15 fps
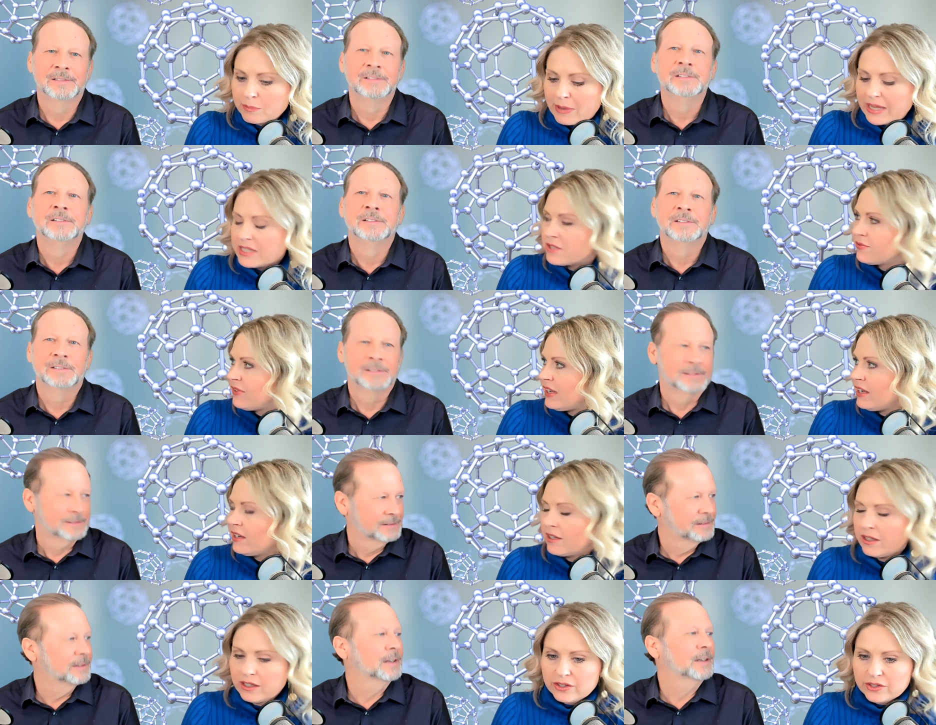Speaker 1: your pet's
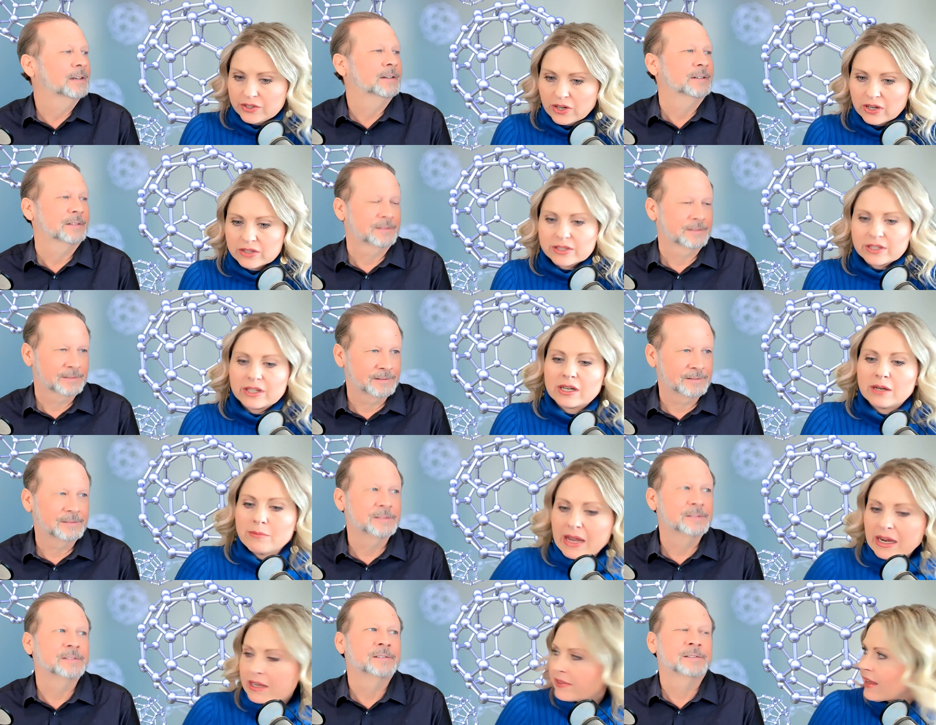feet. Your dog's going to come
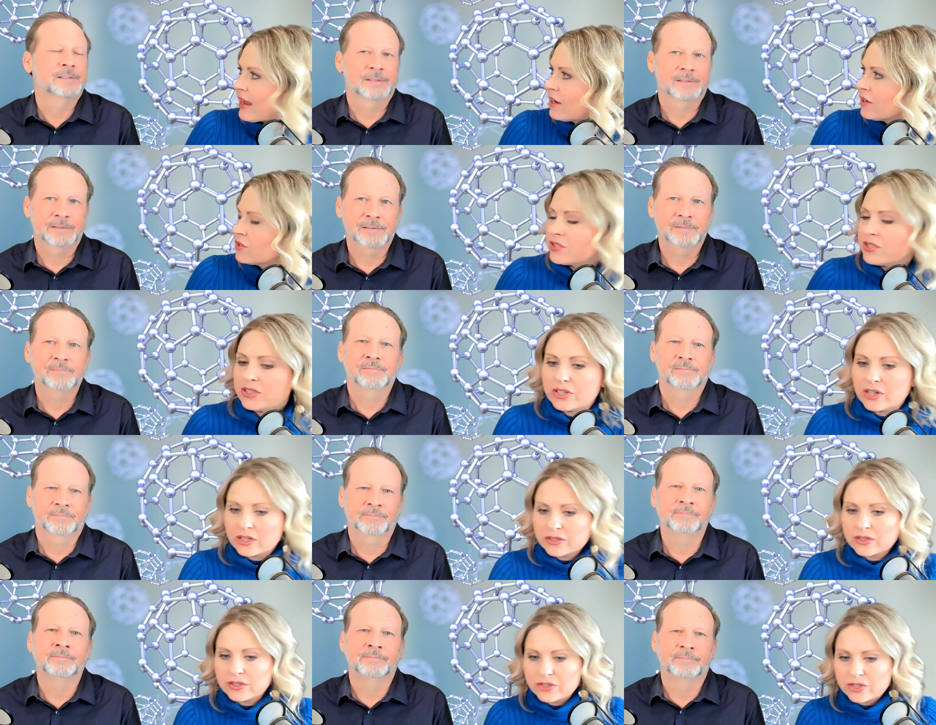back in the house. The
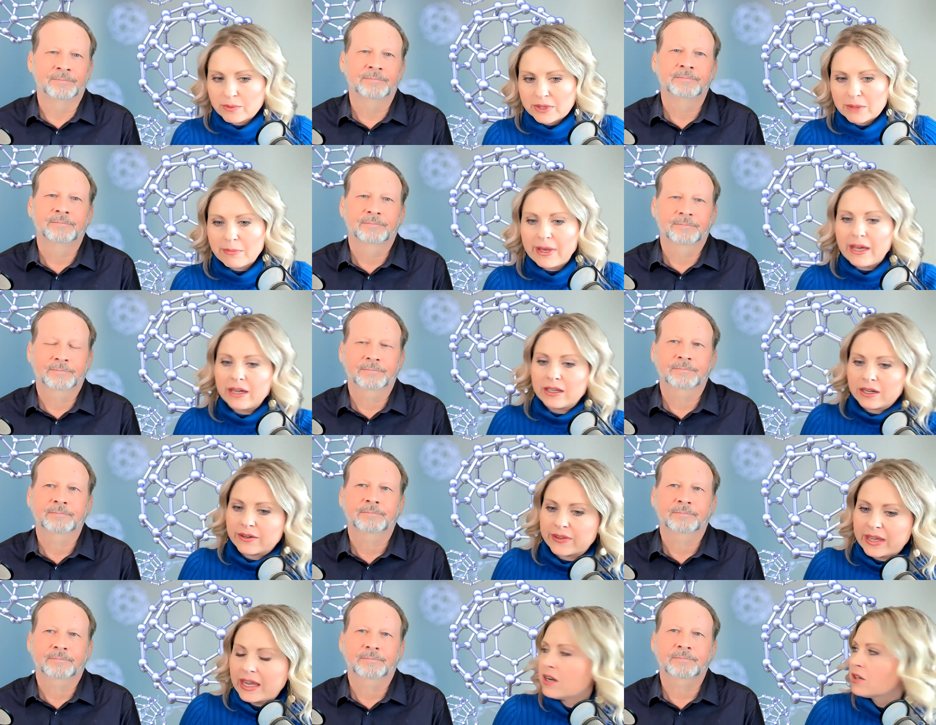dog's going to mm. jump on the bed, get
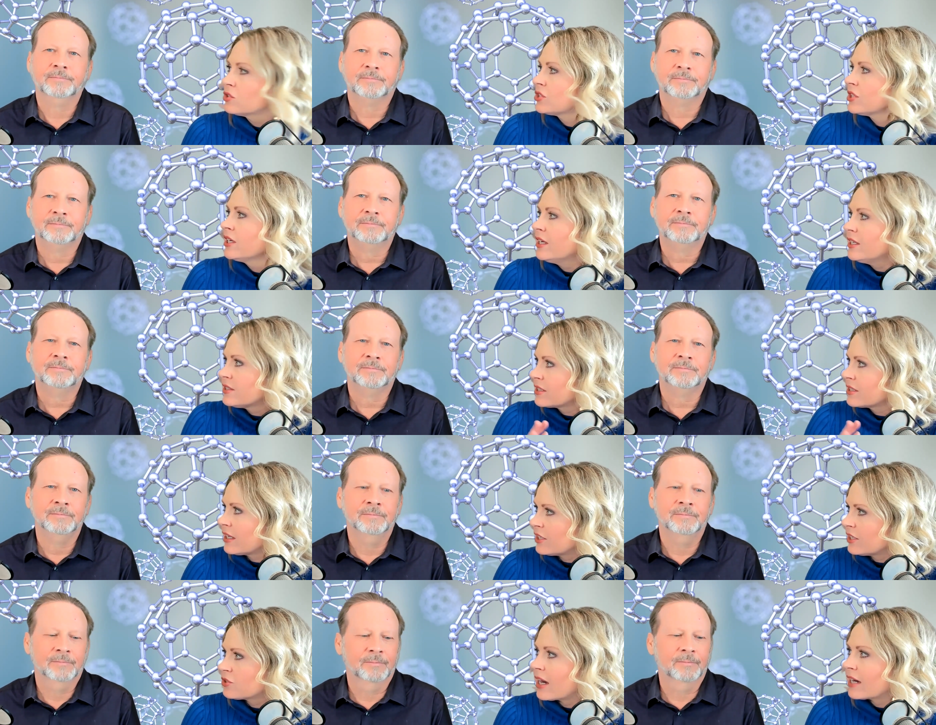on the couch. It's going to
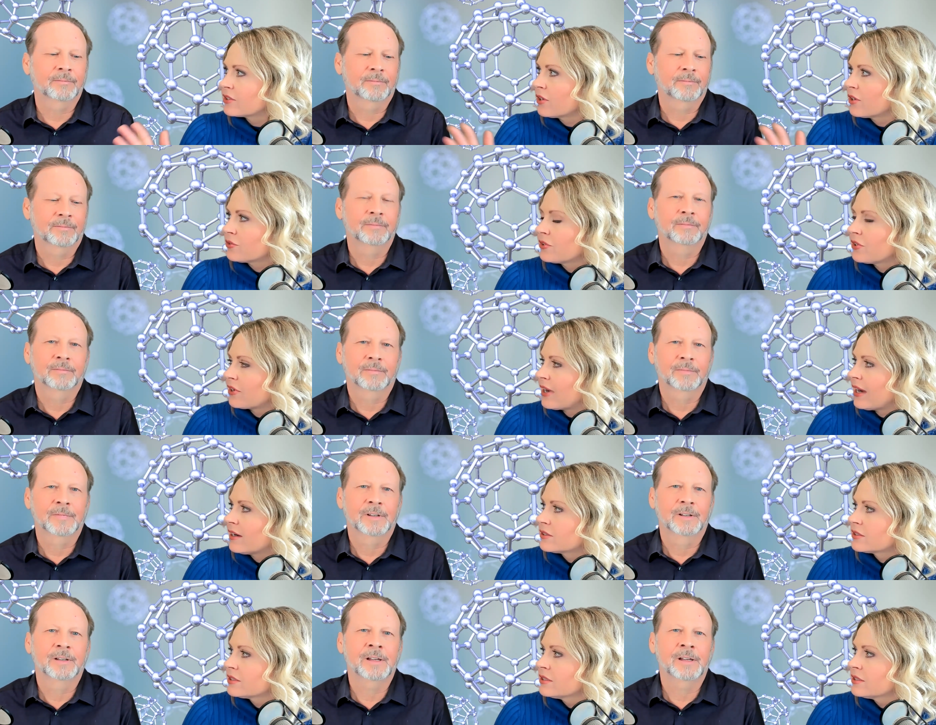get tracked all through your
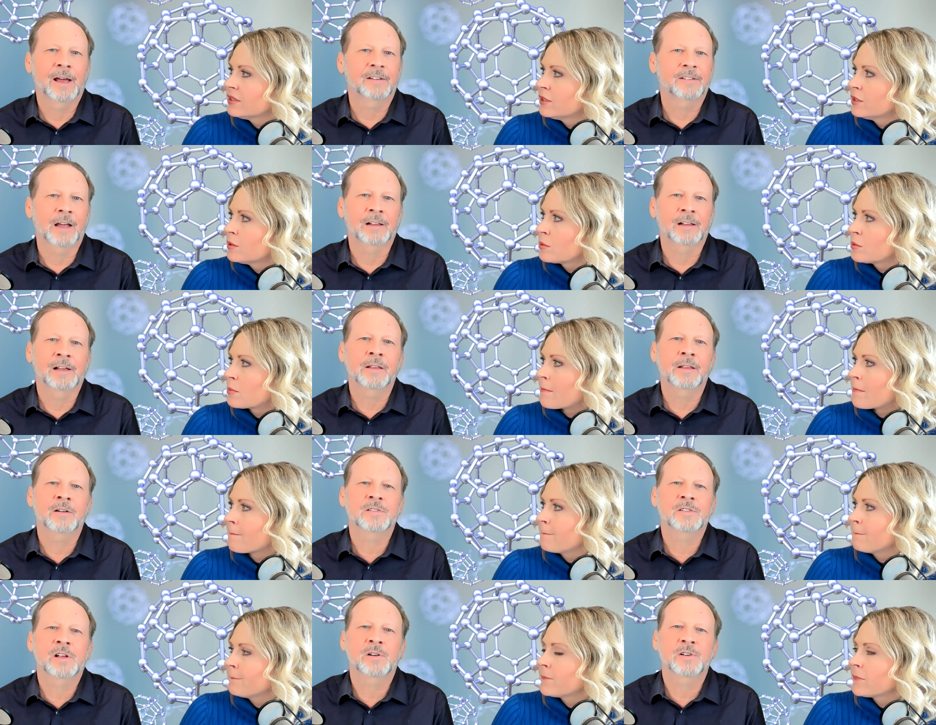house.
Speaker 2: Yeah, exactly. And
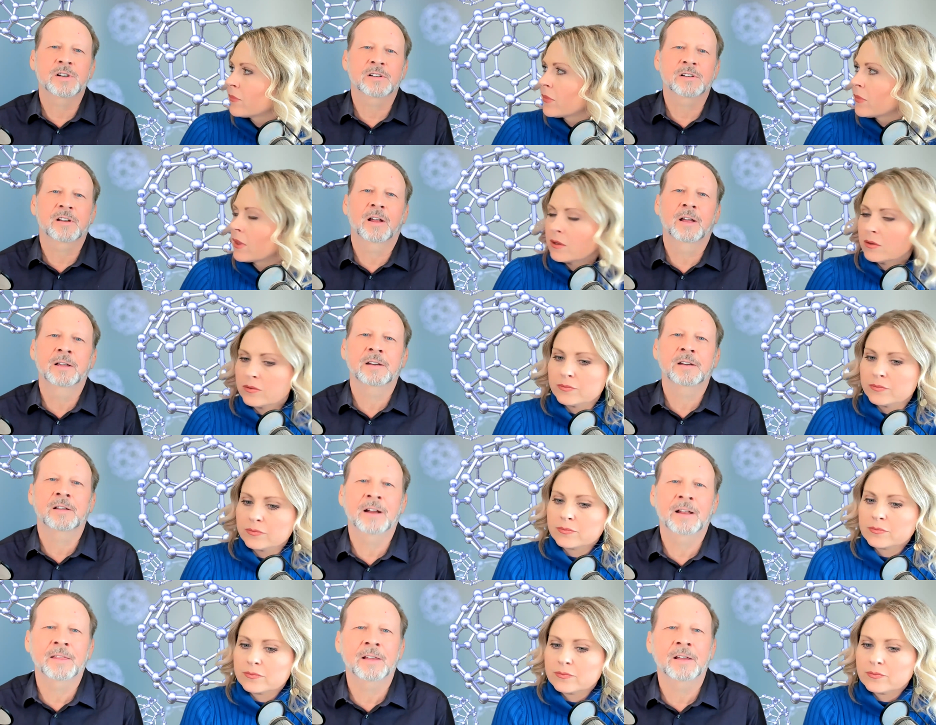there's there's just
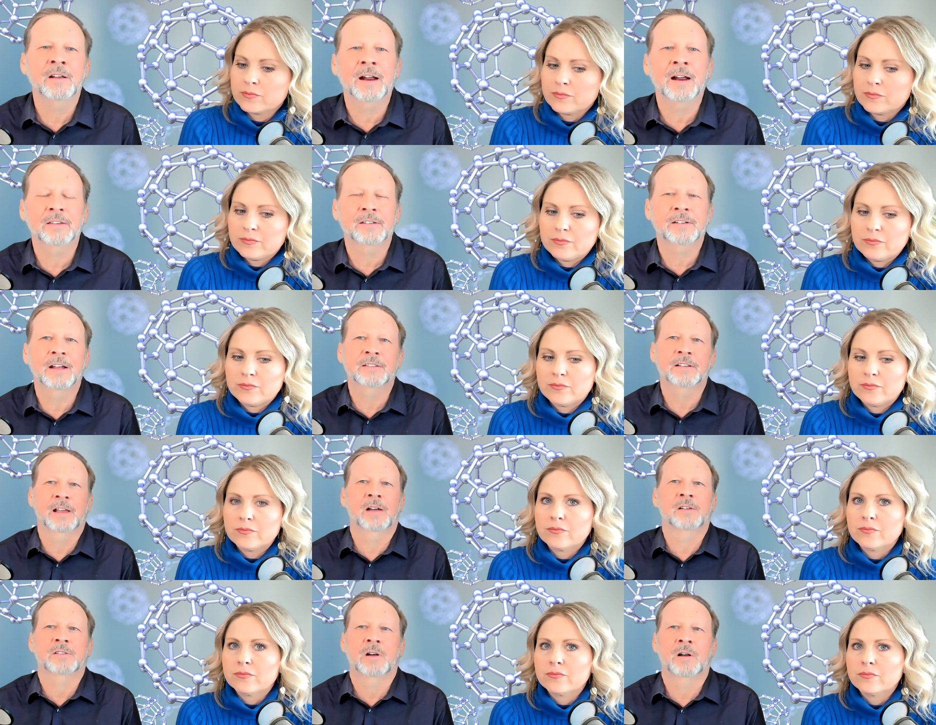United States
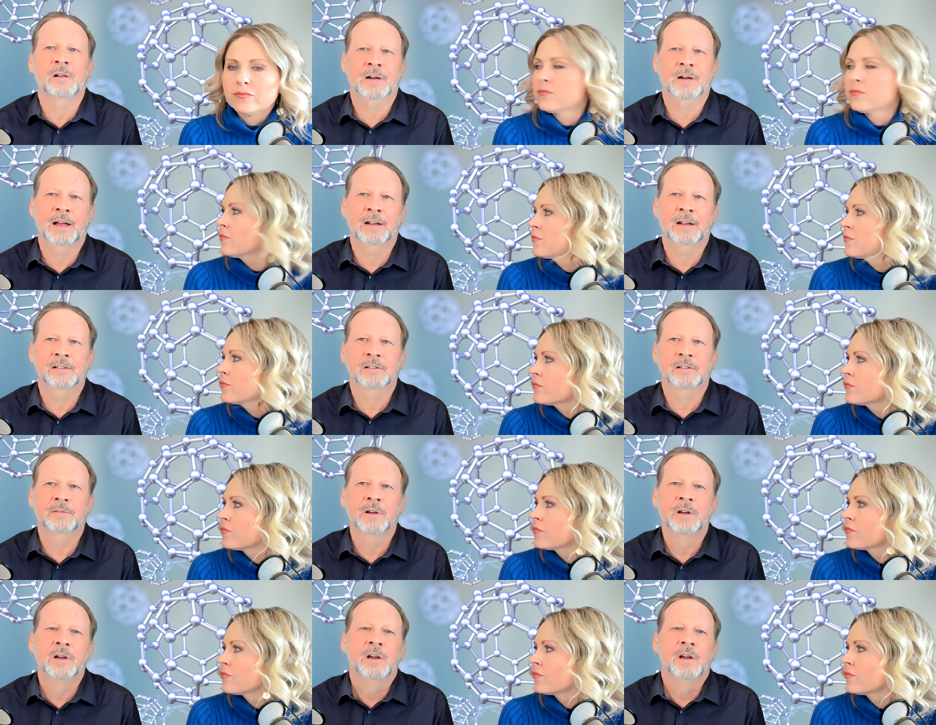allows all kinds
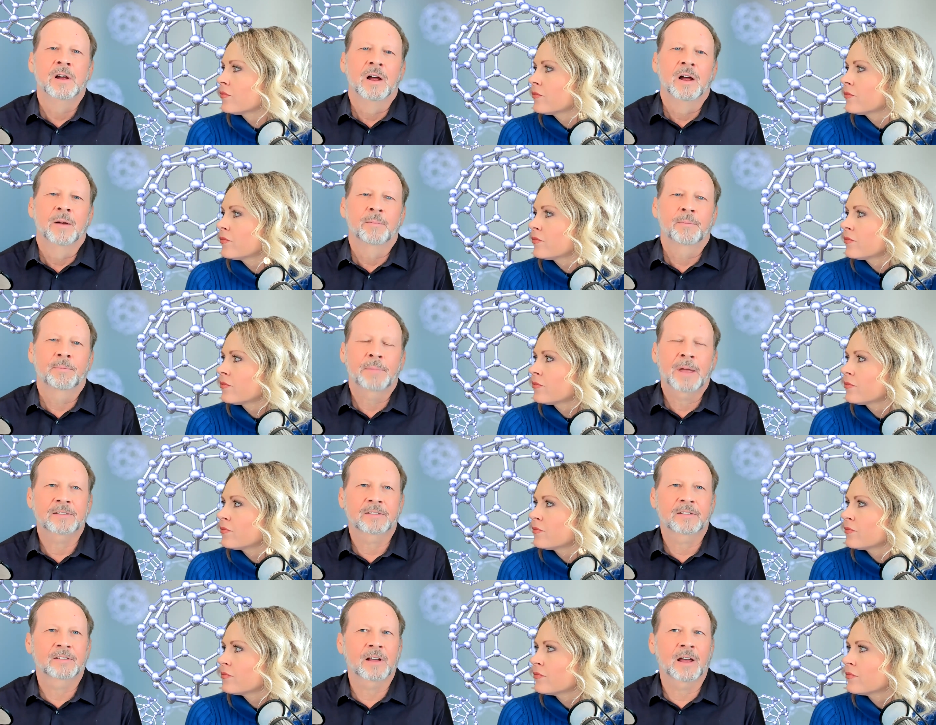of
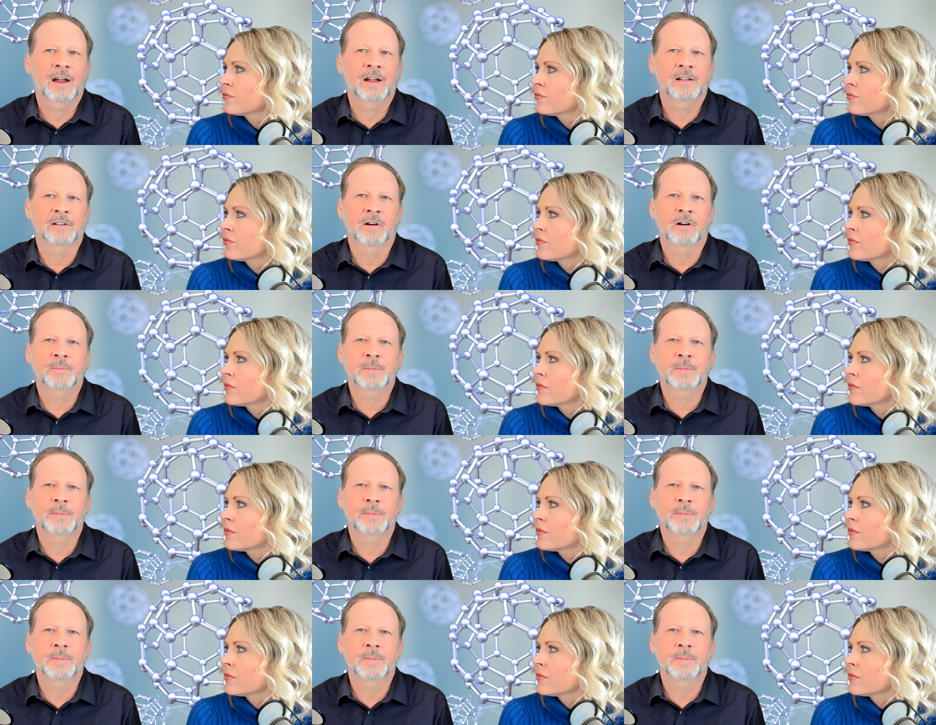pesticides and